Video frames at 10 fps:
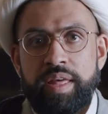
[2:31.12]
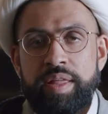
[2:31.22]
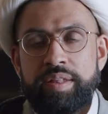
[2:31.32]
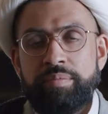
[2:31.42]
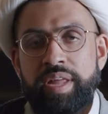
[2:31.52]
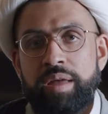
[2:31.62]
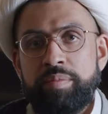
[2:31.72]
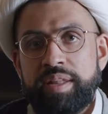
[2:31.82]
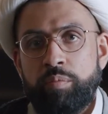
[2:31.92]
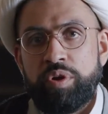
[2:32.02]

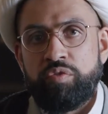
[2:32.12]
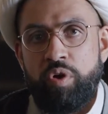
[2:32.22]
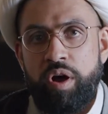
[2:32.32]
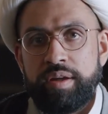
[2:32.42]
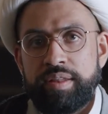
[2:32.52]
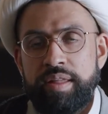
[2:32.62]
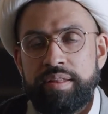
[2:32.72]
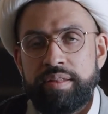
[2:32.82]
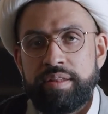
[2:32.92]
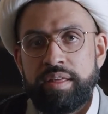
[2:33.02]
Sometimes someone wrongs
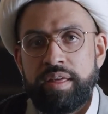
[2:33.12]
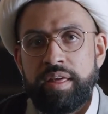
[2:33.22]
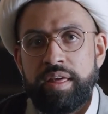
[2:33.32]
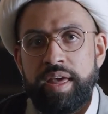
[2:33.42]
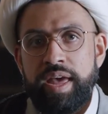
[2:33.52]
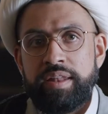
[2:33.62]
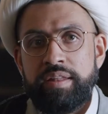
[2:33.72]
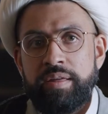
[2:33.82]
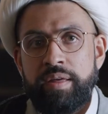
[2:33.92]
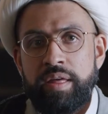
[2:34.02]
us,
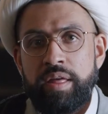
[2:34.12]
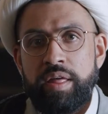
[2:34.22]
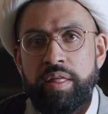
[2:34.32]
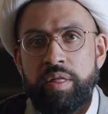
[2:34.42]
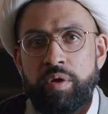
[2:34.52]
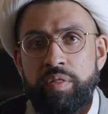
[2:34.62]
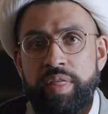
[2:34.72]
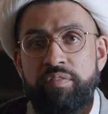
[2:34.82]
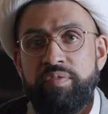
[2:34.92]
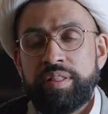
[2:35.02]
and
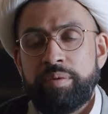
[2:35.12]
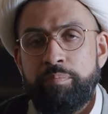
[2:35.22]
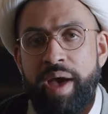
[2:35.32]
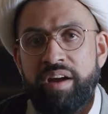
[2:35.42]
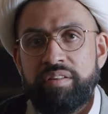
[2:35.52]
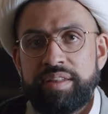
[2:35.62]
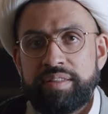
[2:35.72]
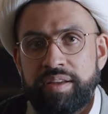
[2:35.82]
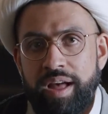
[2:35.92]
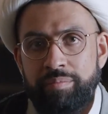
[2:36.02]
they feel embarrassed
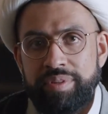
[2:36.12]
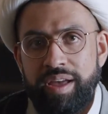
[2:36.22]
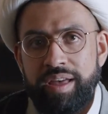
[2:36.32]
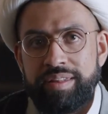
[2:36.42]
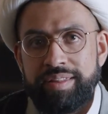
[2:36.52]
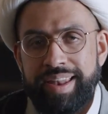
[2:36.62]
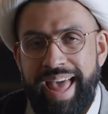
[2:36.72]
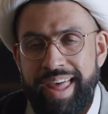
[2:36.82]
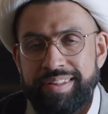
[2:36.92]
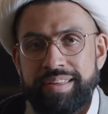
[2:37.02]
to come to us and
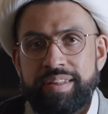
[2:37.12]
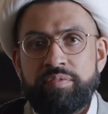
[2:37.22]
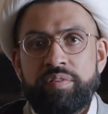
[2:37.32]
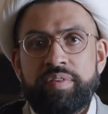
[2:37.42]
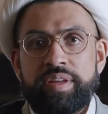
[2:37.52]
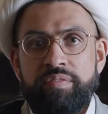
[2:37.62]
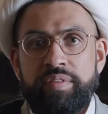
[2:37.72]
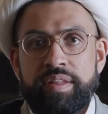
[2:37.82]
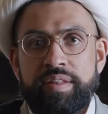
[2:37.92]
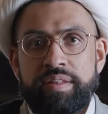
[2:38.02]
ask us for
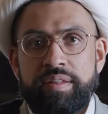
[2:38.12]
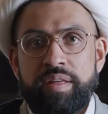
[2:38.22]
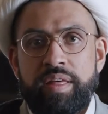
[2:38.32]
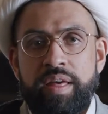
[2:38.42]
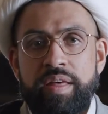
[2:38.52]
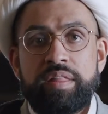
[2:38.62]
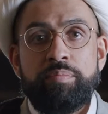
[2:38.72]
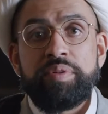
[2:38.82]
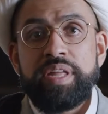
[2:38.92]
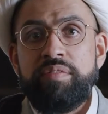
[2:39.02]
forgiveness. The
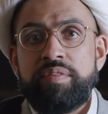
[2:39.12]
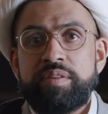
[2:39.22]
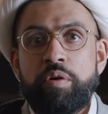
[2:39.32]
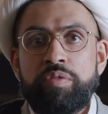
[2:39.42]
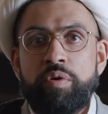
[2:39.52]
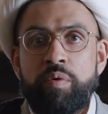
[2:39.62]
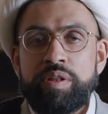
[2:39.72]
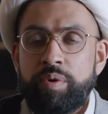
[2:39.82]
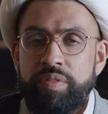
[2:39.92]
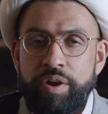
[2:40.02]
believers are
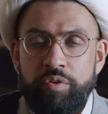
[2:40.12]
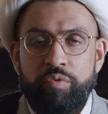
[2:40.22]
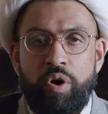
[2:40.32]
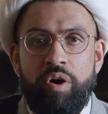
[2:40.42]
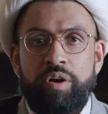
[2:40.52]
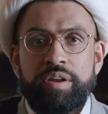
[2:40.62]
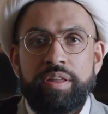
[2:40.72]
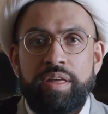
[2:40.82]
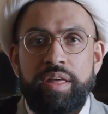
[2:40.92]
those when they are wronged,